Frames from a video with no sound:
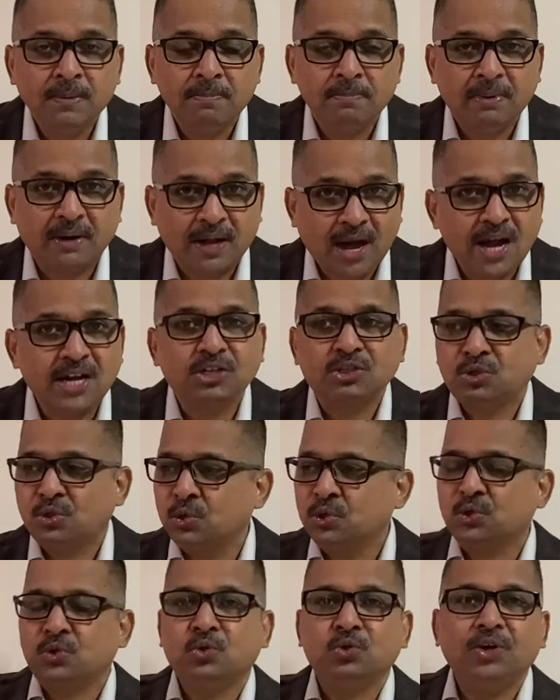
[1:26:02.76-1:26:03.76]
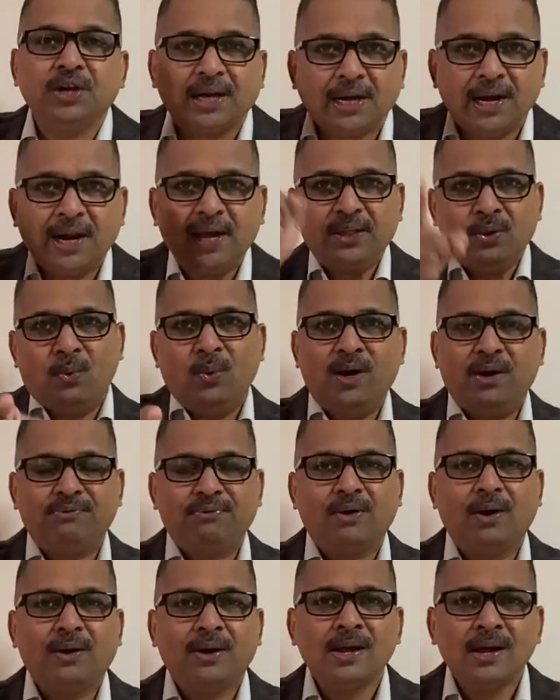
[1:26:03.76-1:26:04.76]
But I chose to declare the word of
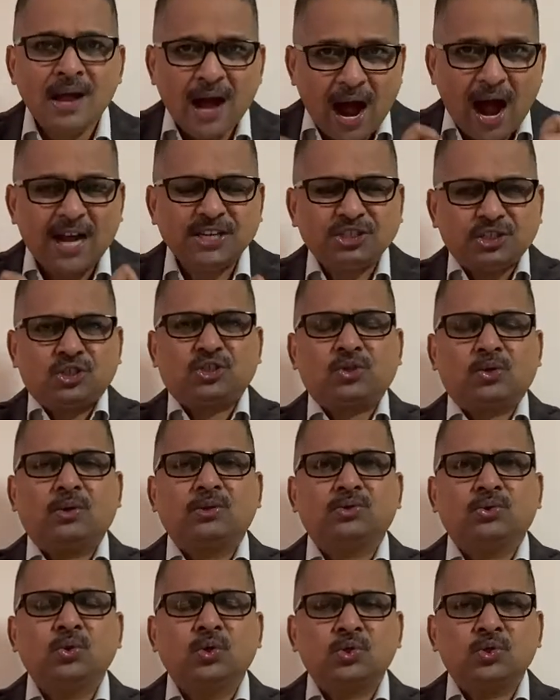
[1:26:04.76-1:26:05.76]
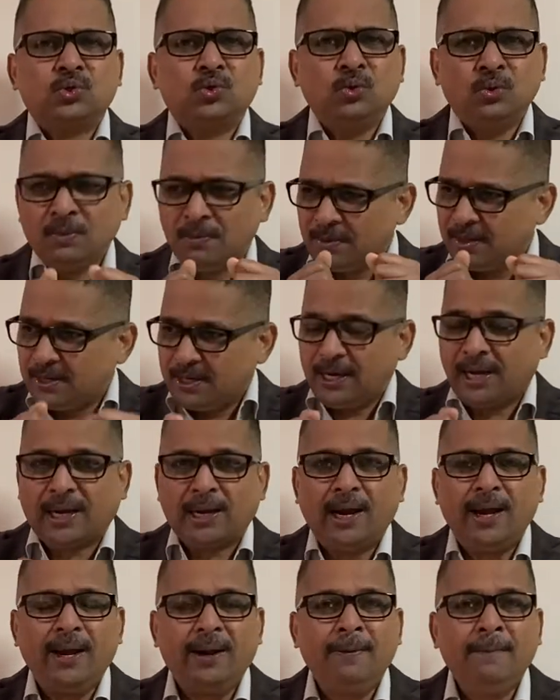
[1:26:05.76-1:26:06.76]
God. I just chose to
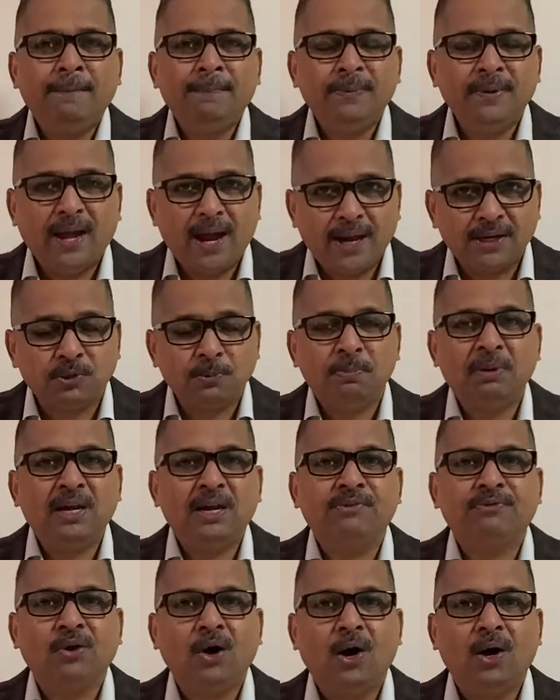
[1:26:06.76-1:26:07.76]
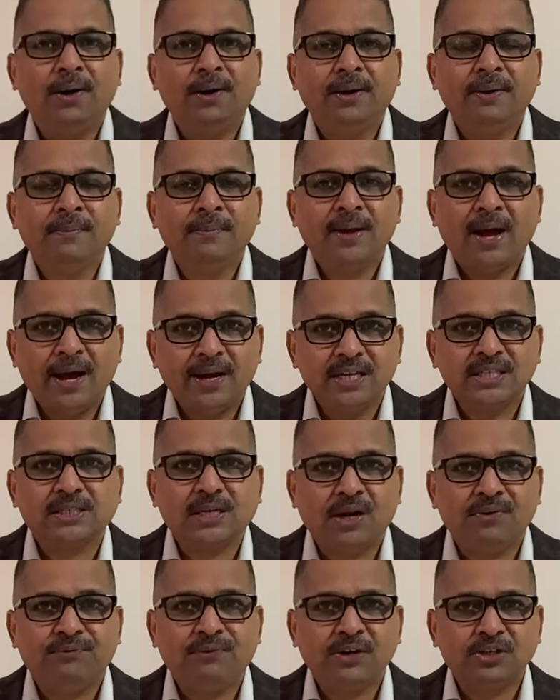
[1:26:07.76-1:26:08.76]
declare and to believe God and His
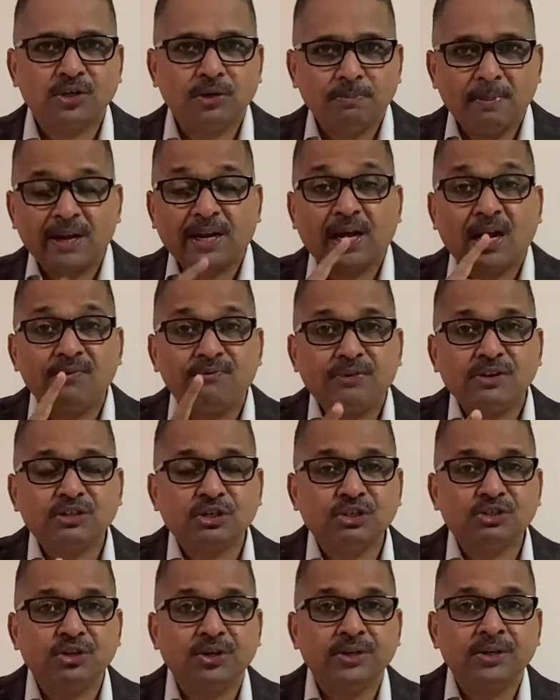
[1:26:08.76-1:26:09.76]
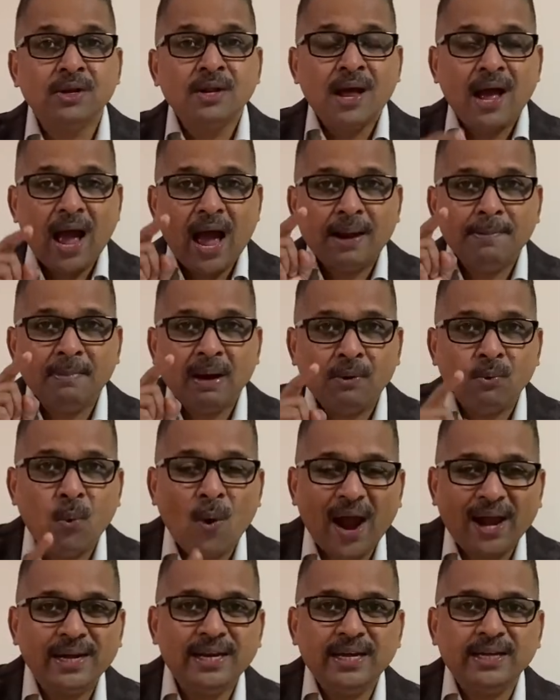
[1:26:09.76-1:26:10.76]
confession. My confession changed and my
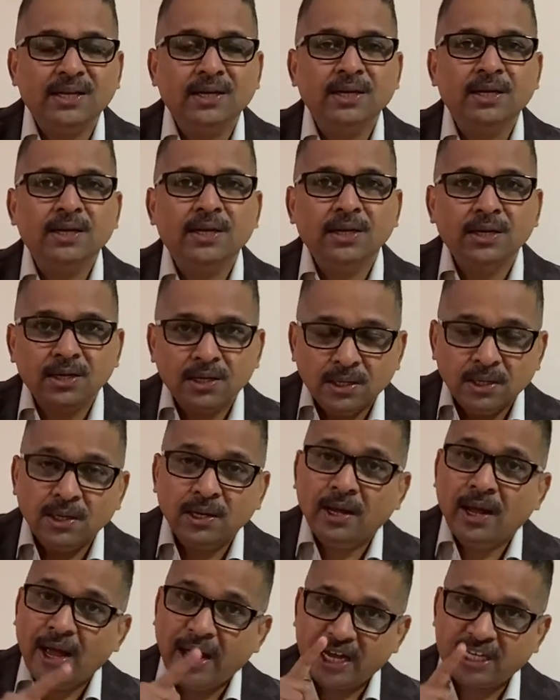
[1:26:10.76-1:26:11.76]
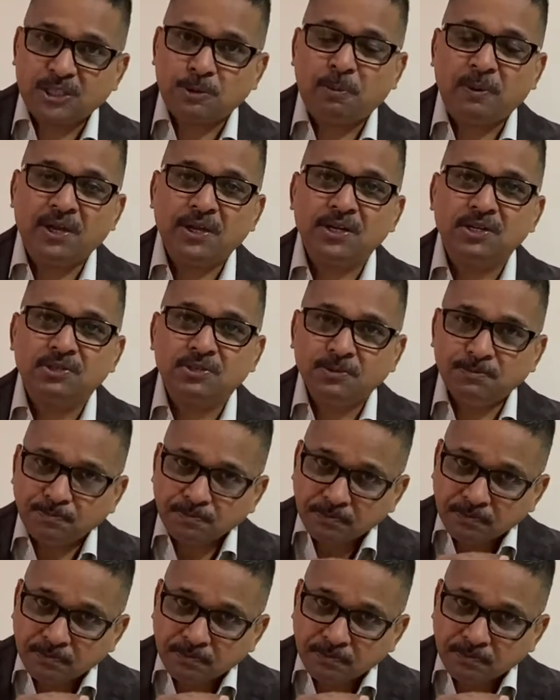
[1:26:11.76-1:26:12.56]
valley experience